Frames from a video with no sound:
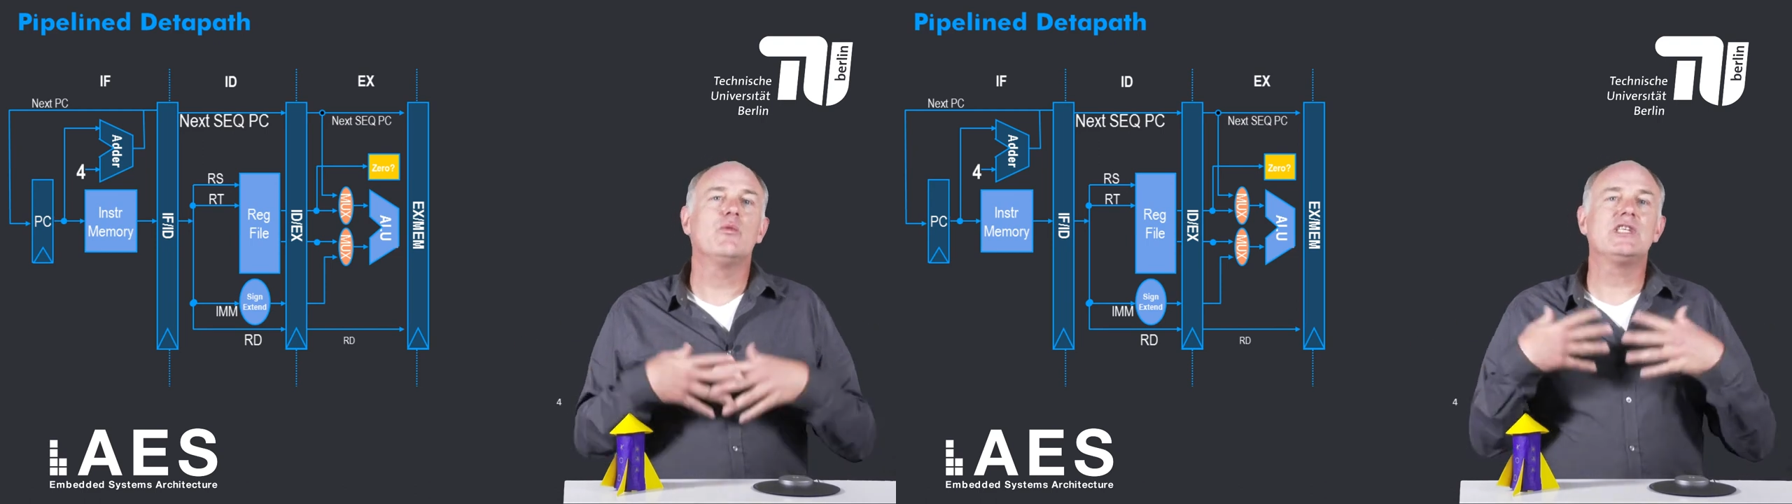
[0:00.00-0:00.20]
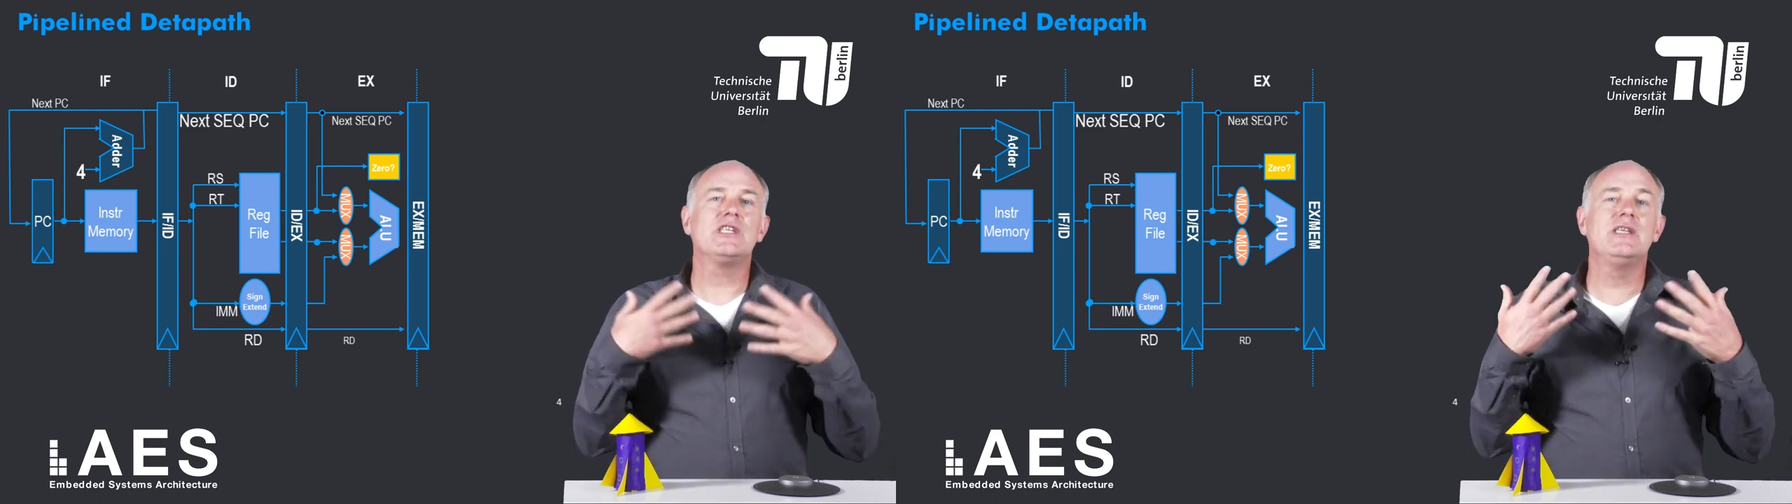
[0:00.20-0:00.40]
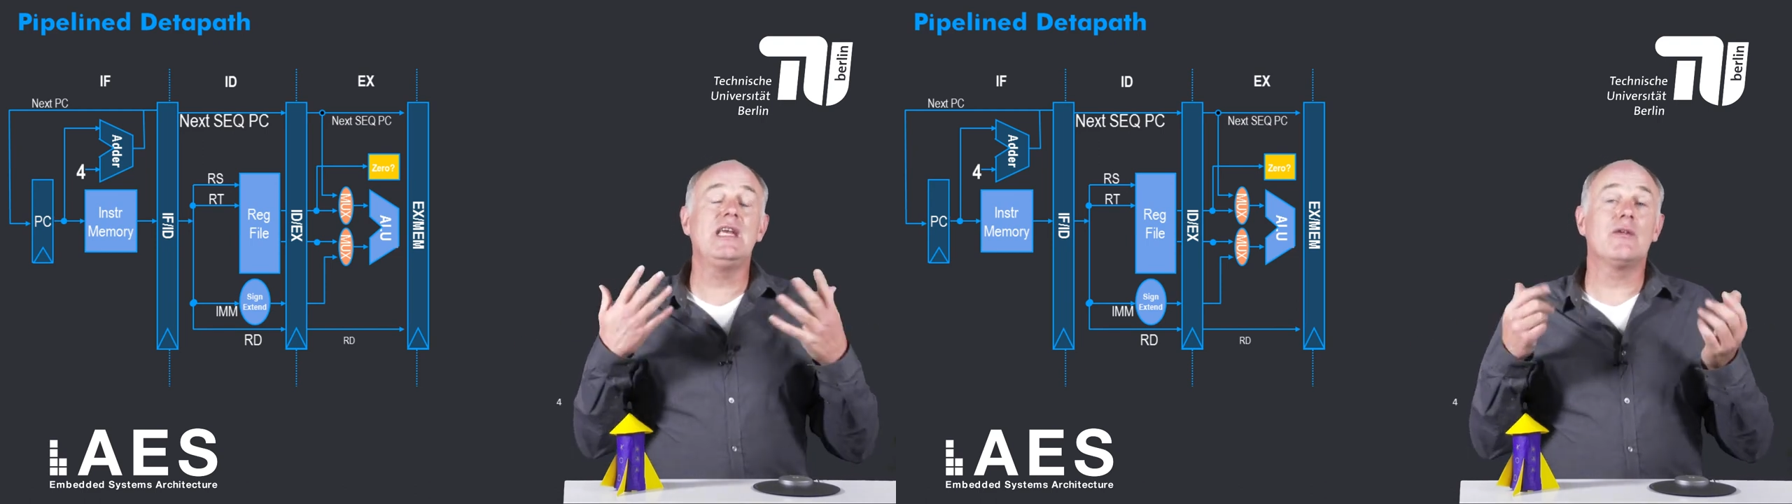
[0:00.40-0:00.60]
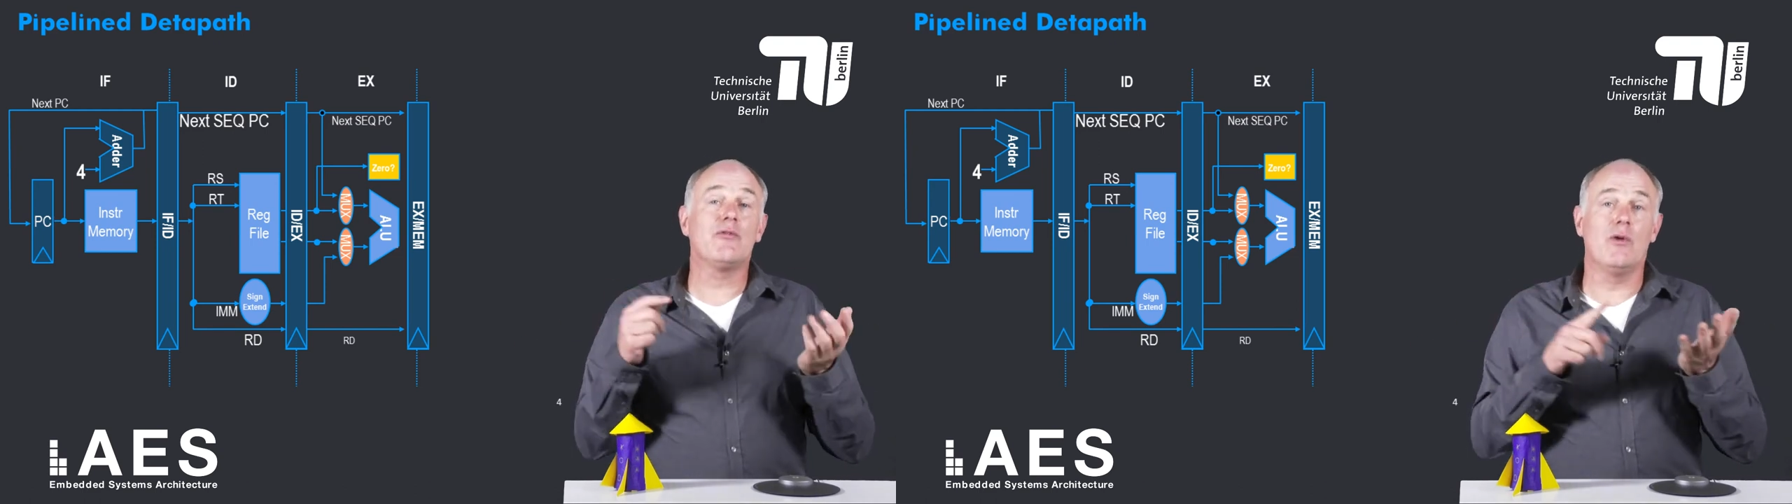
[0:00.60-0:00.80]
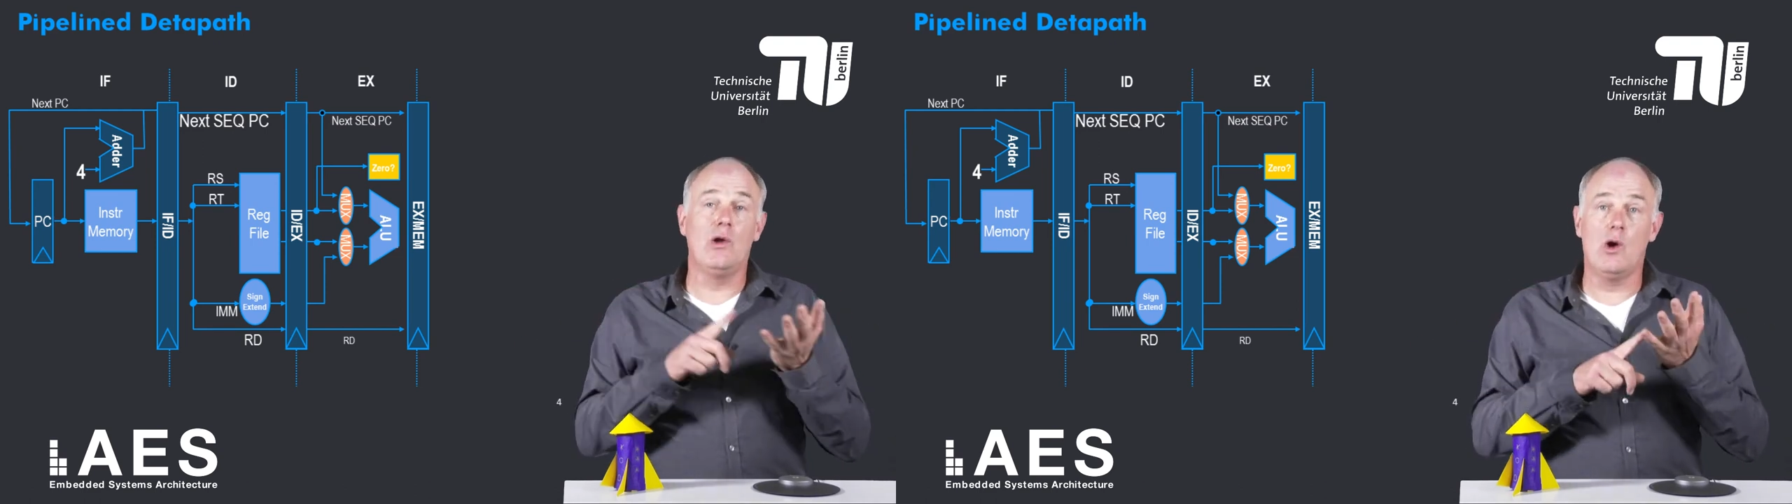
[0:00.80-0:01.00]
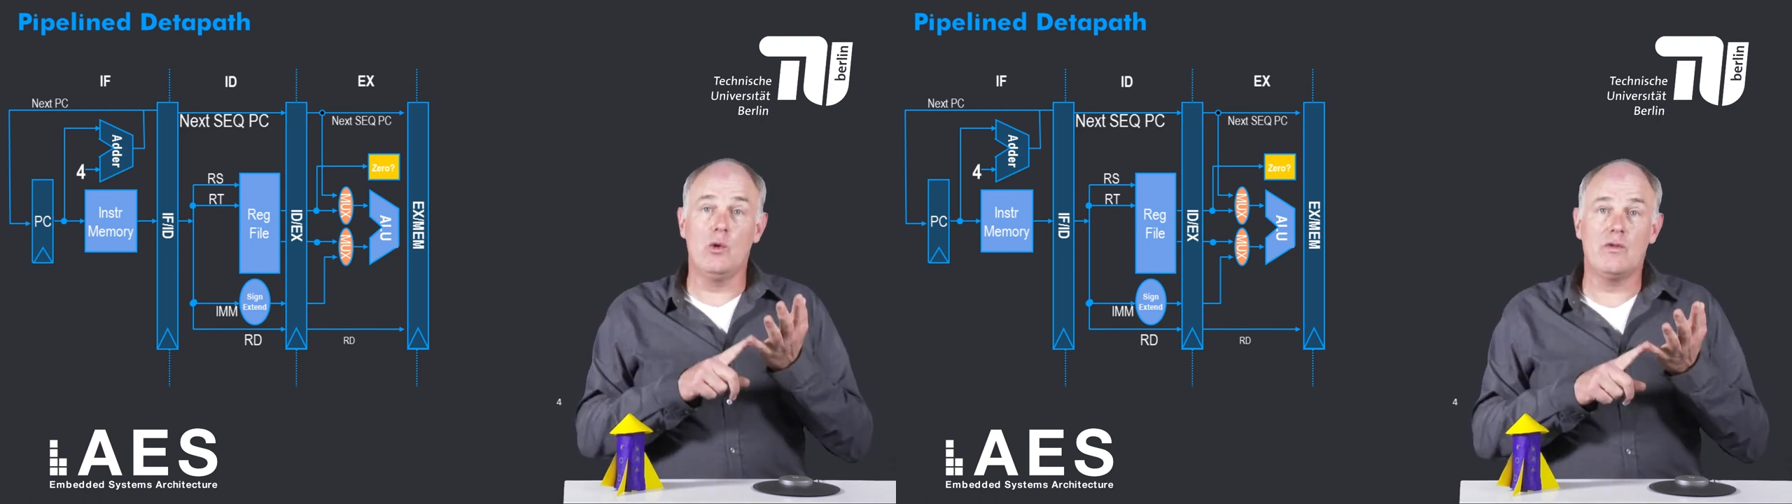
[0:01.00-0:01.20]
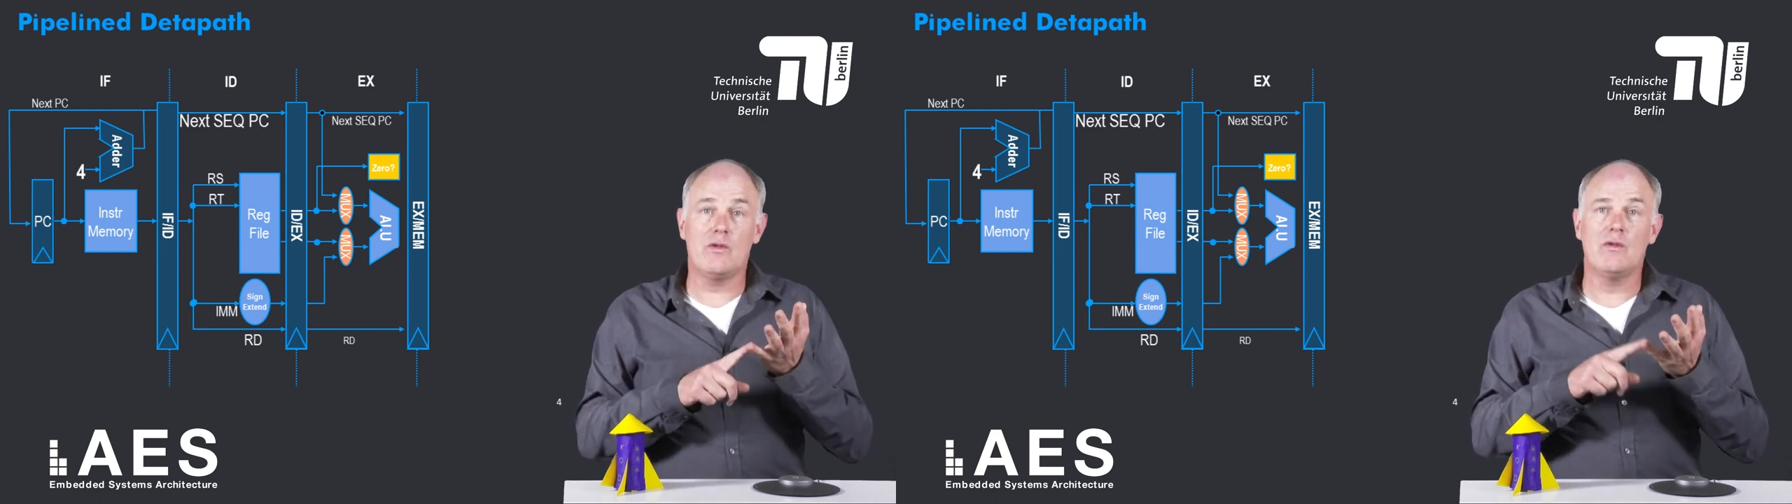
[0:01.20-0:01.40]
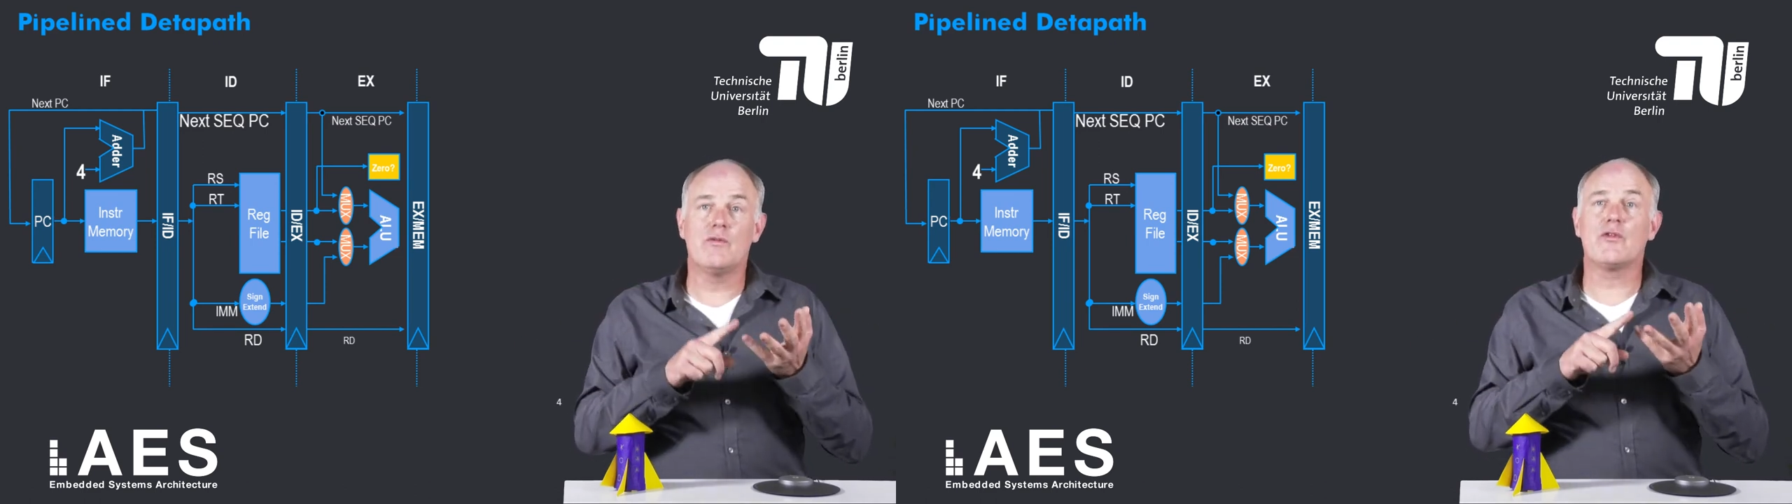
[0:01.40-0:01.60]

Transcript: which is needed for loads,